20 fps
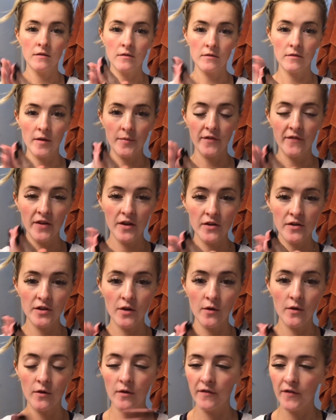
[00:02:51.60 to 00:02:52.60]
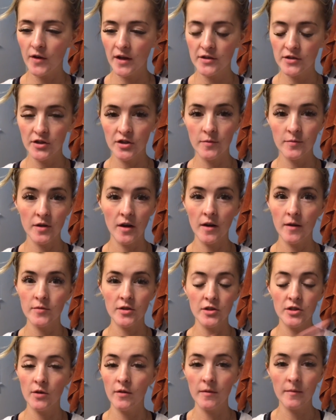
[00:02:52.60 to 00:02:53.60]
Rub your finger. So if you guys just jumped on, I'm
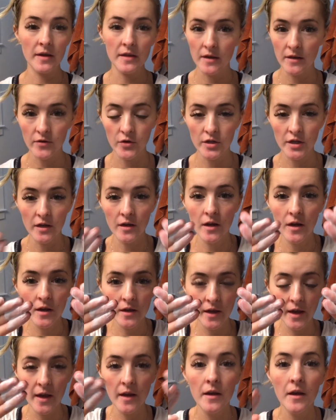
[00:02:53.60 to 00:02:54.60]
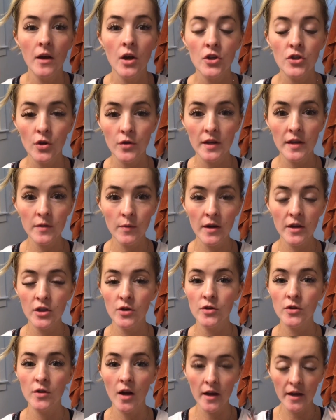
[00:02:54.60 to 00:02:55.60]
just showing my skin routine. Okay, so this one
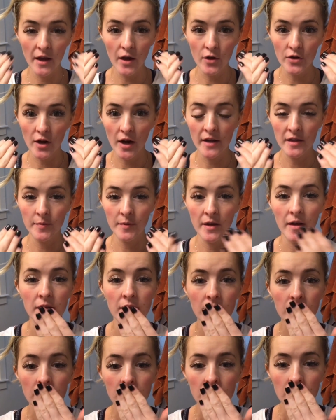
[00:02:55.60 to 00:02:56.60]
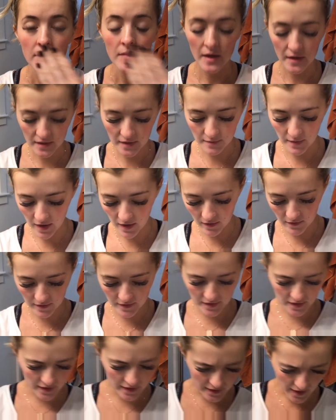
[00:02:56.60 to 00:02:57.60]
you do not get on your eyes because it
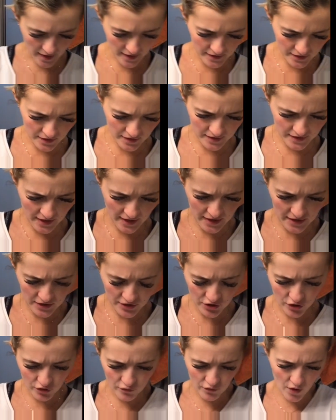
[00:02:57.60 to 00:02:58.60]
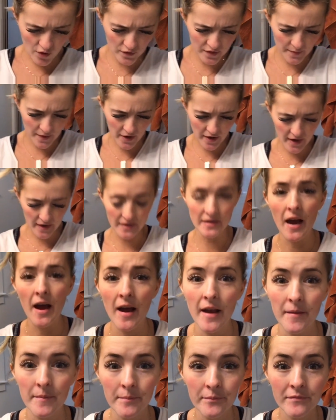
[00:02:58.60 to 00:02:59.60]
has sage, rosemary, and
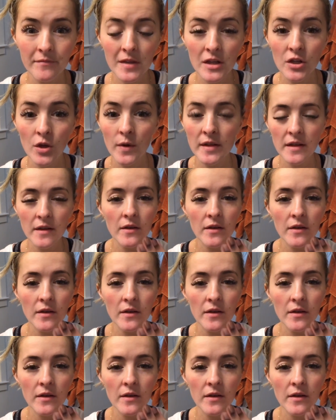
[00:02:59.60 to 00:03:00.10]
thyme. So it's